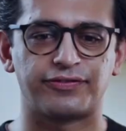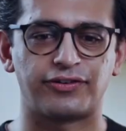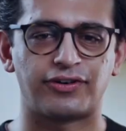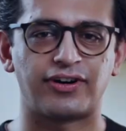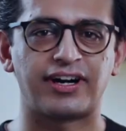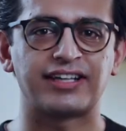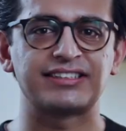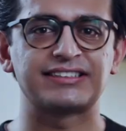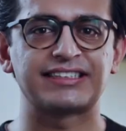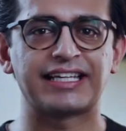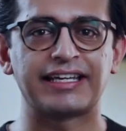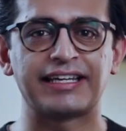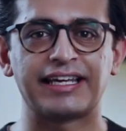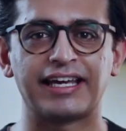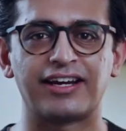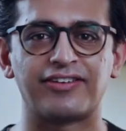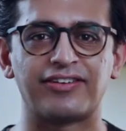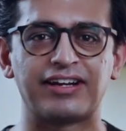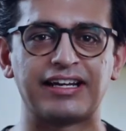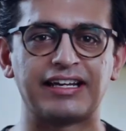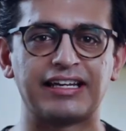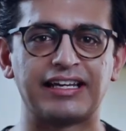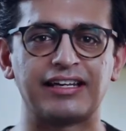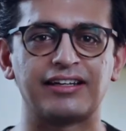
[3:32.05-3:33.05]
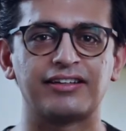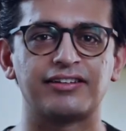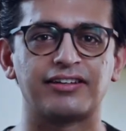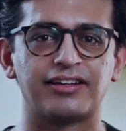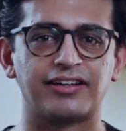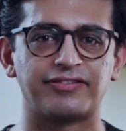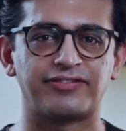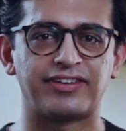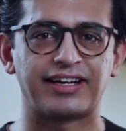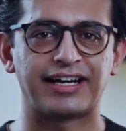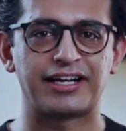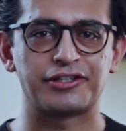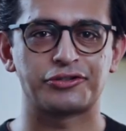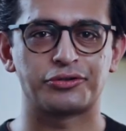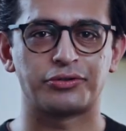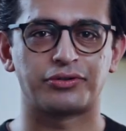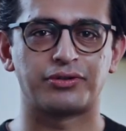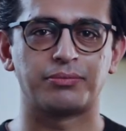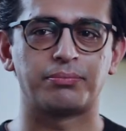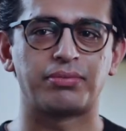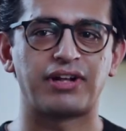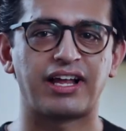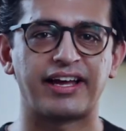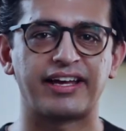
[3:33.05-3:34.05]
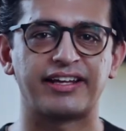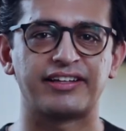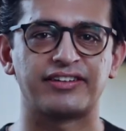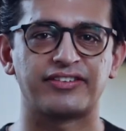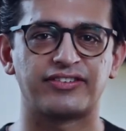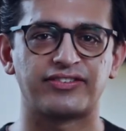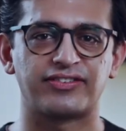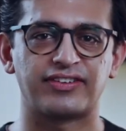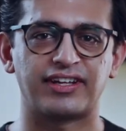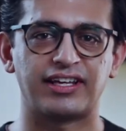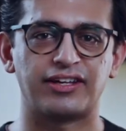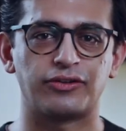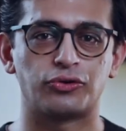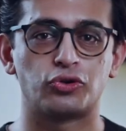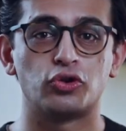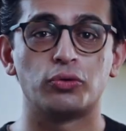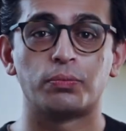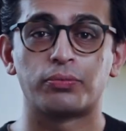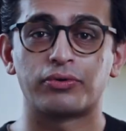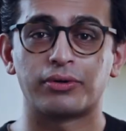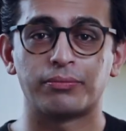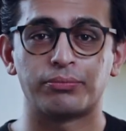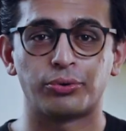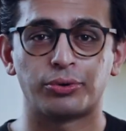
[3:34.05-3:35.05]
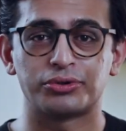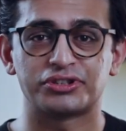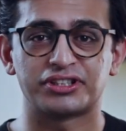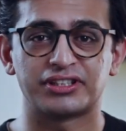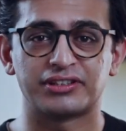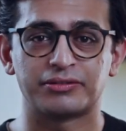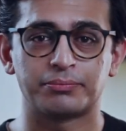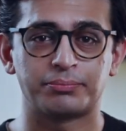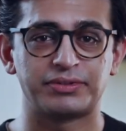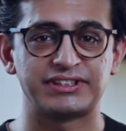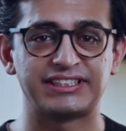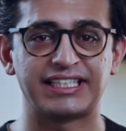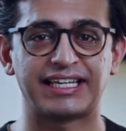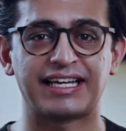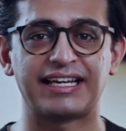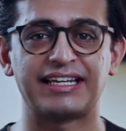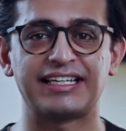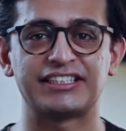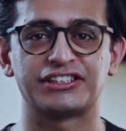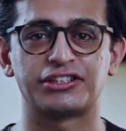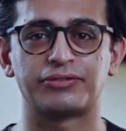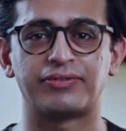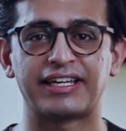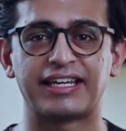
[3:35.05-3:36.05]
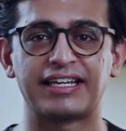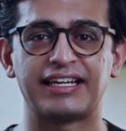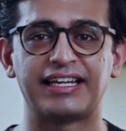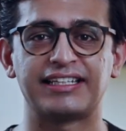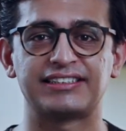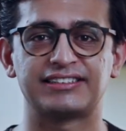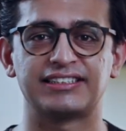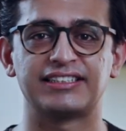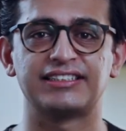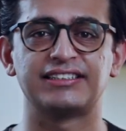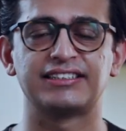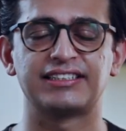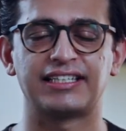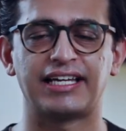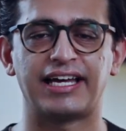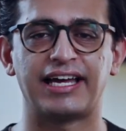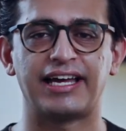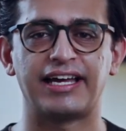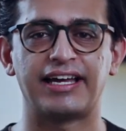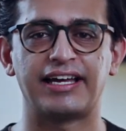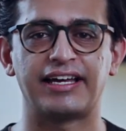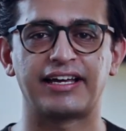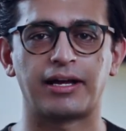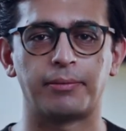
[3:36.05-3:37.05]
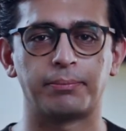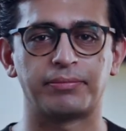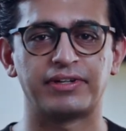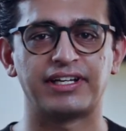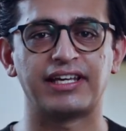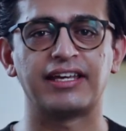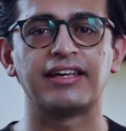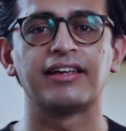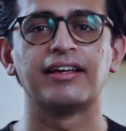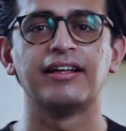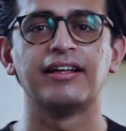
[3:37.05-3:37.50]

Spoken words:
For us here at Lean, financial compliance is super important, particularly as a regulated company.